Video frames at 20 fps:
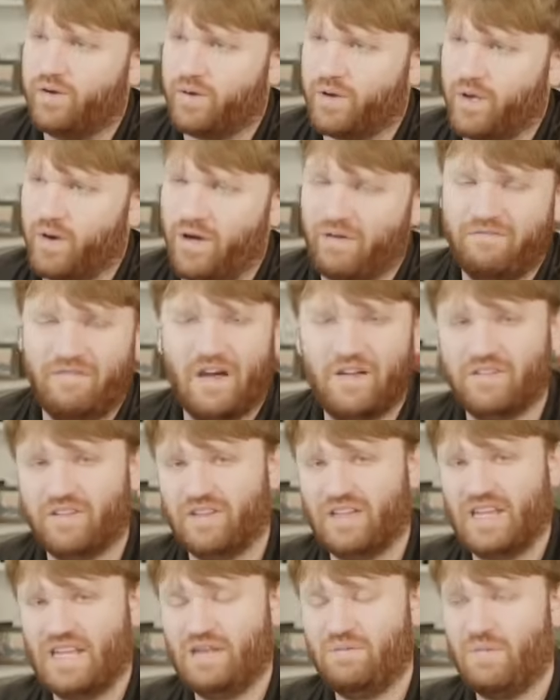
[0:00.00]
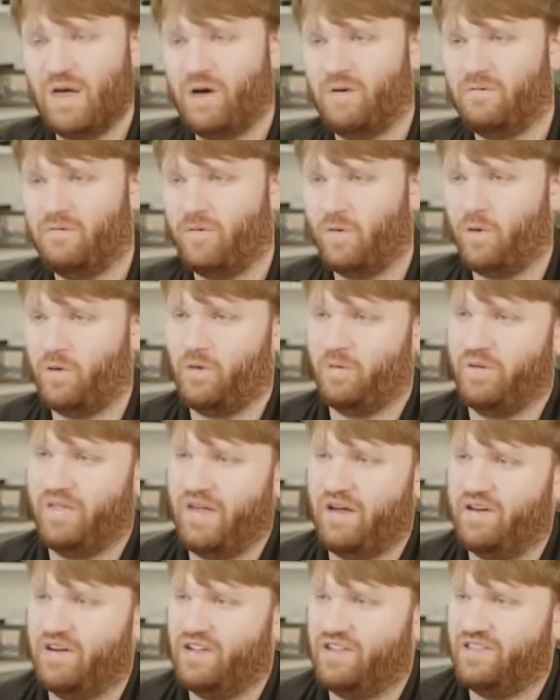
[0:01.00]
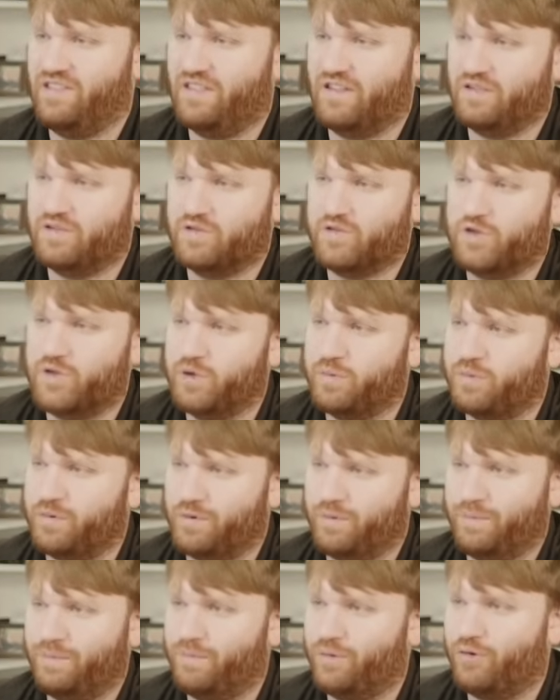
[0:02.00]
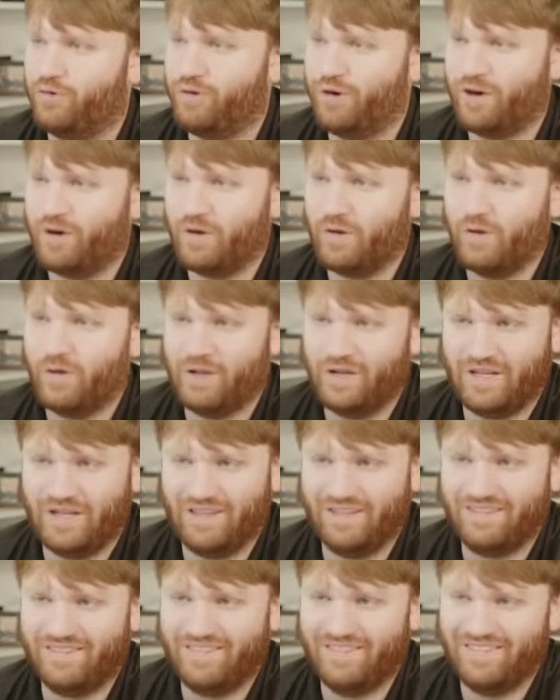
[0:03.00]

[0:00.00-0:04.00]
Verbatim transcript: we go. I found an email folder without anything super critical in it.